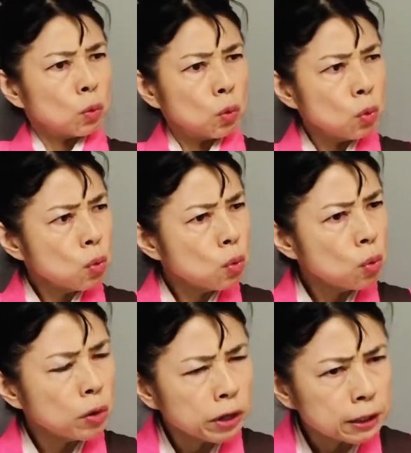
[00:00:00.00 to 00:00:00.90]

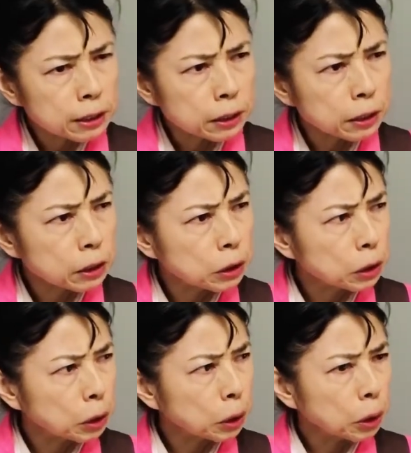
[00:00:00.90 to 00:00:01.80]
Who is
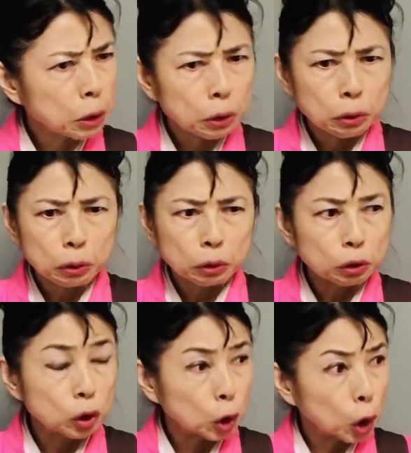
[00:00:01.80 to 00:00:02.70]
it
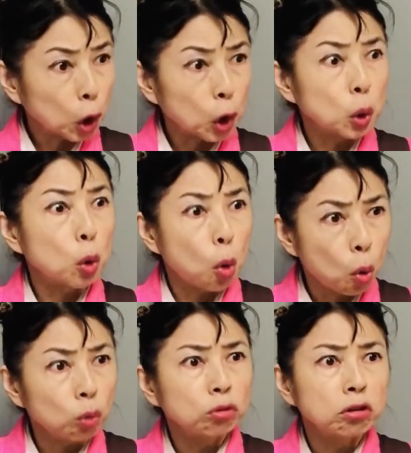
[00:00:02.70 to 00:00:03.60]
this
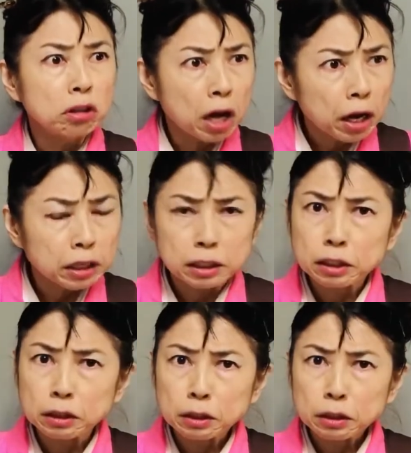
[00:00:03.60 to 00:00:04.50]
cold
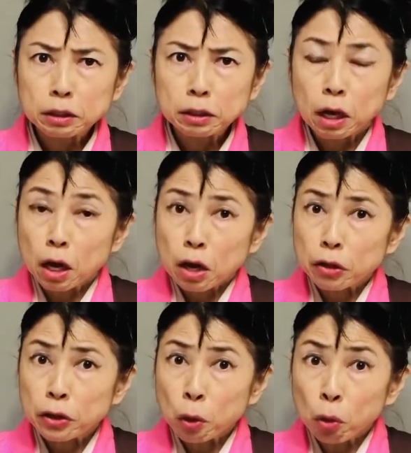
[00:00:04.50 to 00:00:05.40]
night?
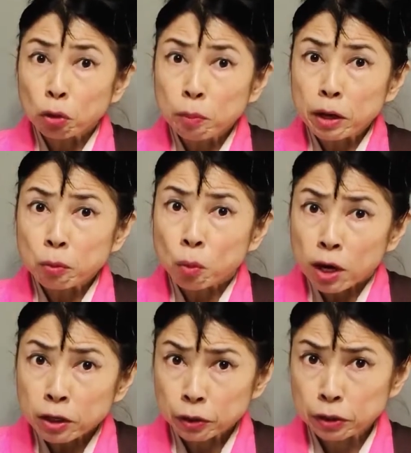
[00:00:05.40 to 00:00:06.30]
The old man
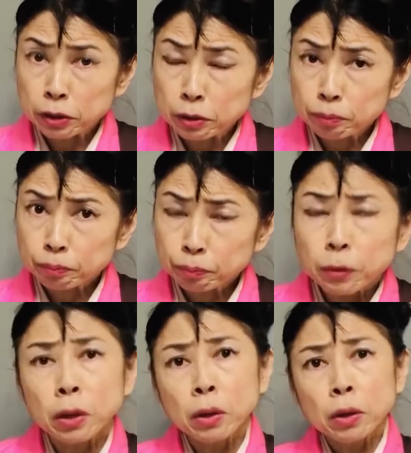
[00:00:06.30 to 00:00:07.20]
wondered.
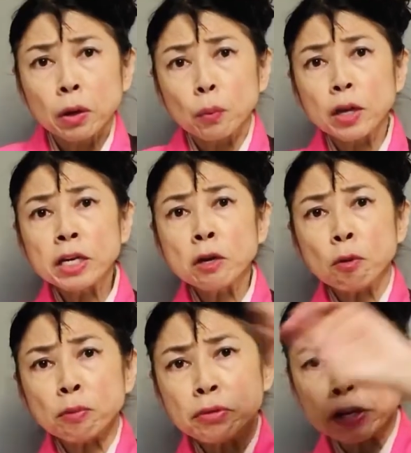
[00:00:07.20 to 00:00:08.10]
When he
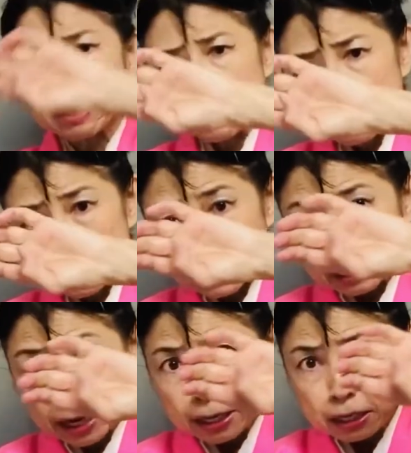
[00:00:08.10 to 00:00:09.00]
opened the
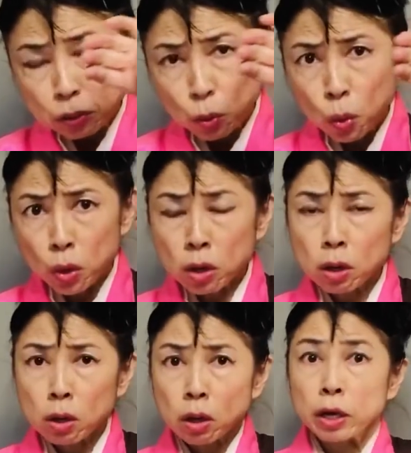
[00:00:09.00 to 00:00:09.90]
sliding door,
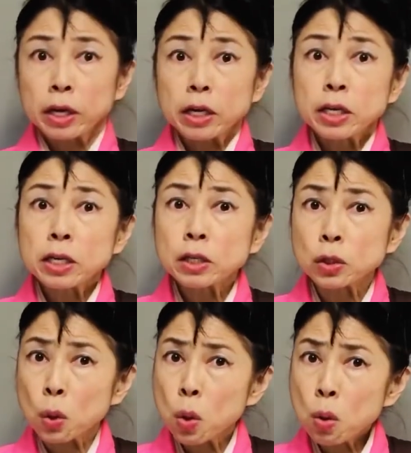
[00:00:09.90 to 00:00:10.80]
he
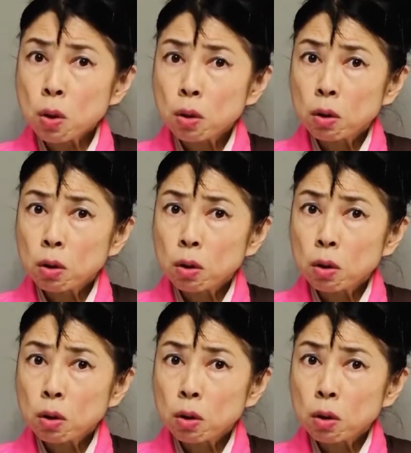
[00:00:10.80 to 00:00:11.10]
saw